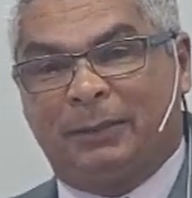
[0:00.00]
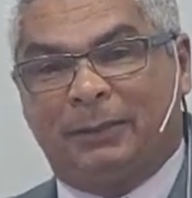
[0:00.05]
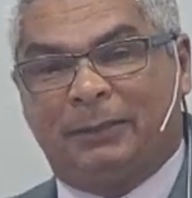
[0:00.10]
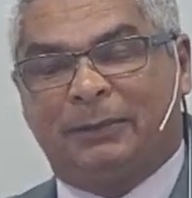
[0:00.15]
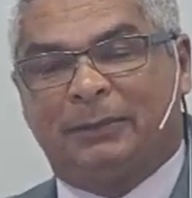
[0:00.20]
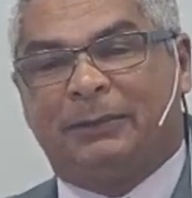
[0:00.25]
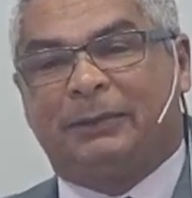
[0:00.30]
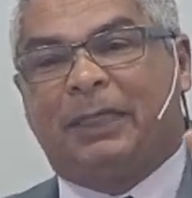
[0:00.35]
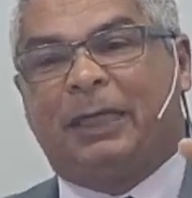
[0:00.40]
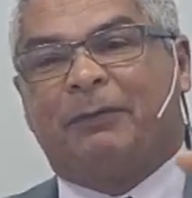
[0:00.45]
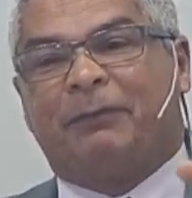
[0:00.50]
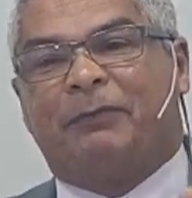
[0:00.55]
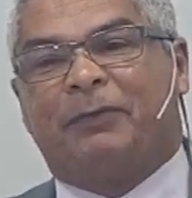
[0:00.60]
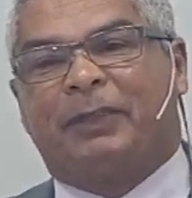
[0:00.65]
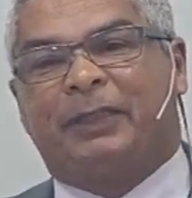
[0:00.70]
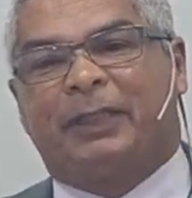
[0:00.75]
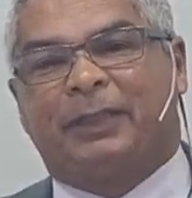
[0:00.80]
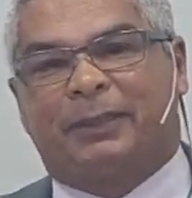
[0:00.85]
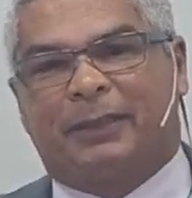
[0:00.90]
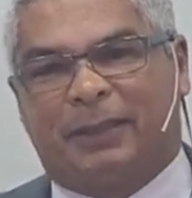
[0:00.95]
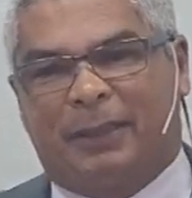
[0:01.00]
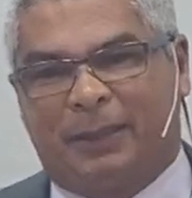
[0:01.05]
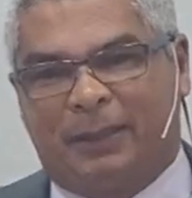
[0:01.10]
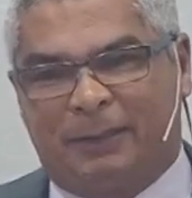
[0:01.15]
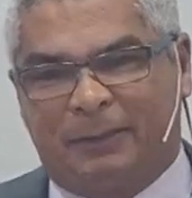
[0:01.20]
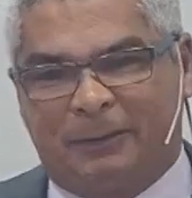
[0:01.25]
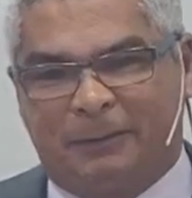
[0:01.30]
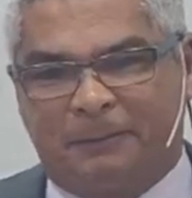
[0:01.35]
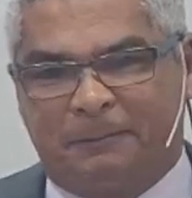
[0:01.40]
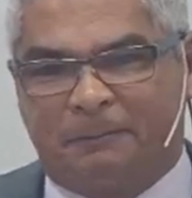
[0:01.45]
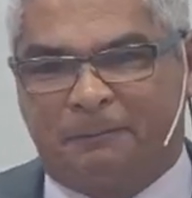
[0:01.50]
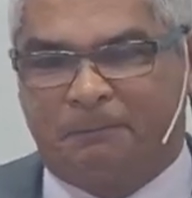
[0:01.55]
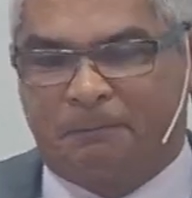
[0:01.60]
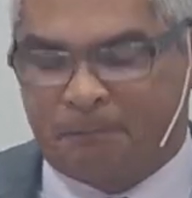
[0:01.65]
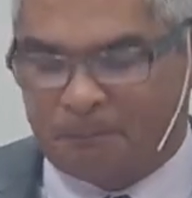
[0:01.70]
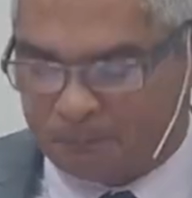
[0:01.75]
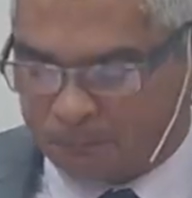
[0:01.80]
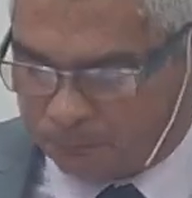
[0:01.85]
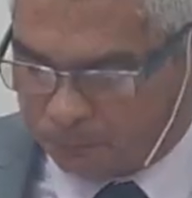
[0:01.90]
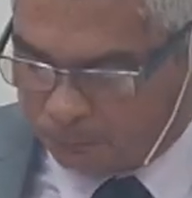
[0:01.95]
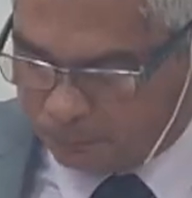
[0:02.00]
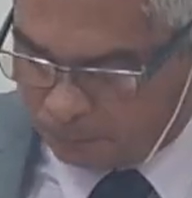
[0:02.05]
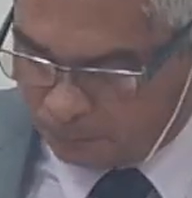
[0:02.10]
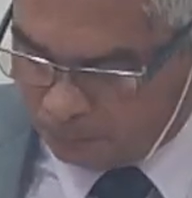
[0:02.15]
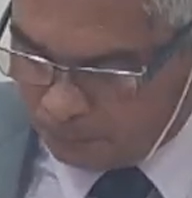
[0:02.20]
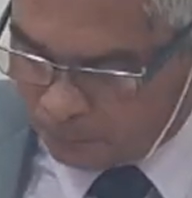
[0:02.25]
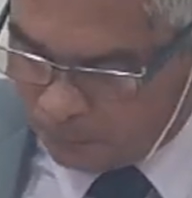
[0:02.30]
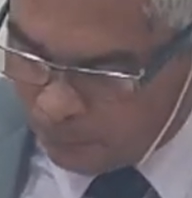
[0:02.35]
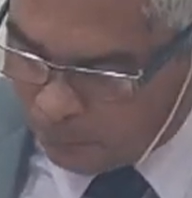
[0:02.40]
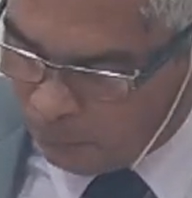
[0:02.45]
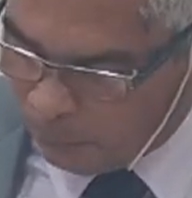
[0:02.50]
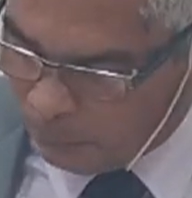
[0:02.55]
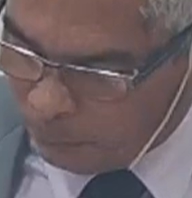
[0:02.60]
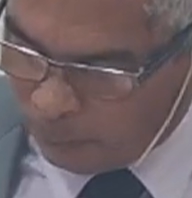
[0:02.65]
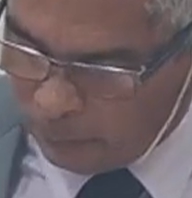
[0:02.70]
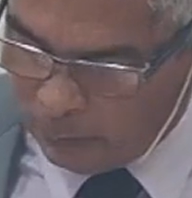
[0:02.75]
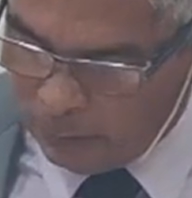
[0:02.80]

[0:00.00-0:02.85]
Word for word: in order to give us the cup of eternal life.